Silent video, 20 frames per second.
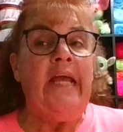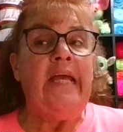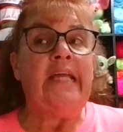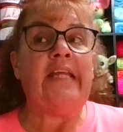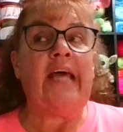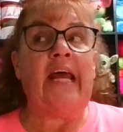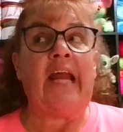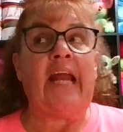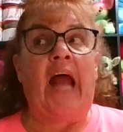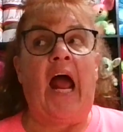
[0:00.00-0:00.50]

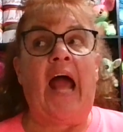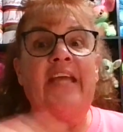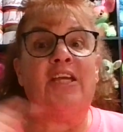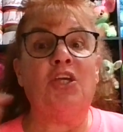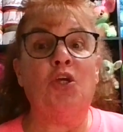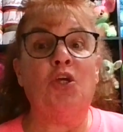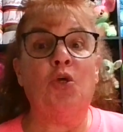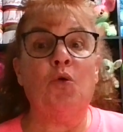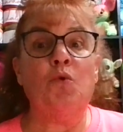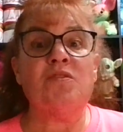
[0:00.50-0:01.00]
that I
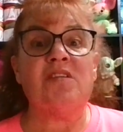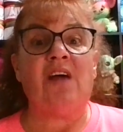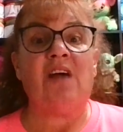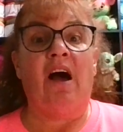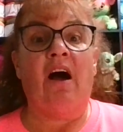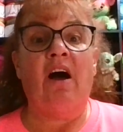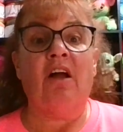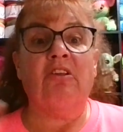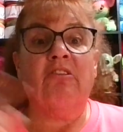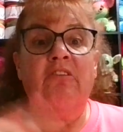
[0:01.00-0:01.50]
use
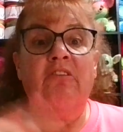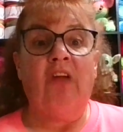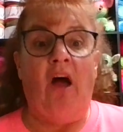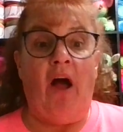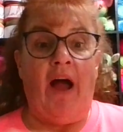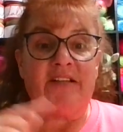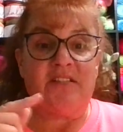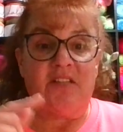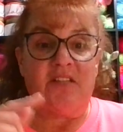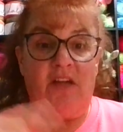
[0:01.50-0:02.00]
a
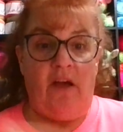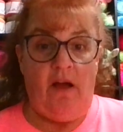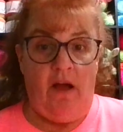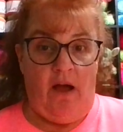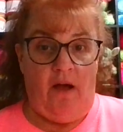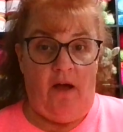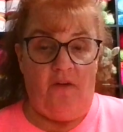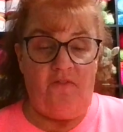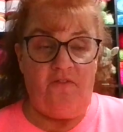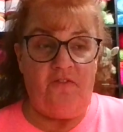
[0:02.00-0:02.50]
lot
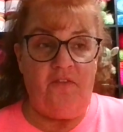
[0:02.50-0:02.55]
of.